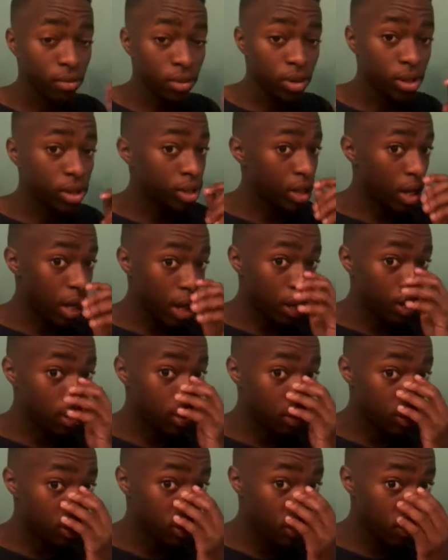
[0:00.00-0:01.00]
Shane
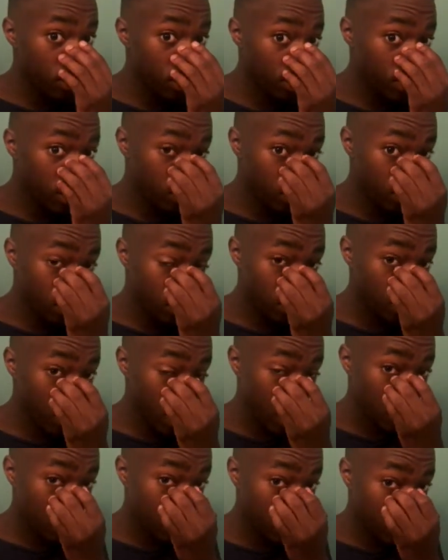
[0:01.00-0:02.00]
just doing the
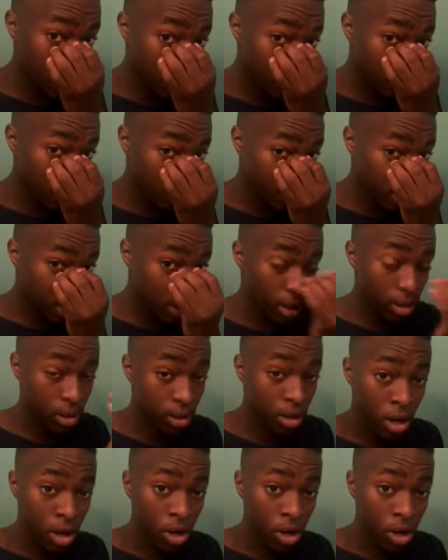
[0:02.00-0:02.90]
regular technical wrestling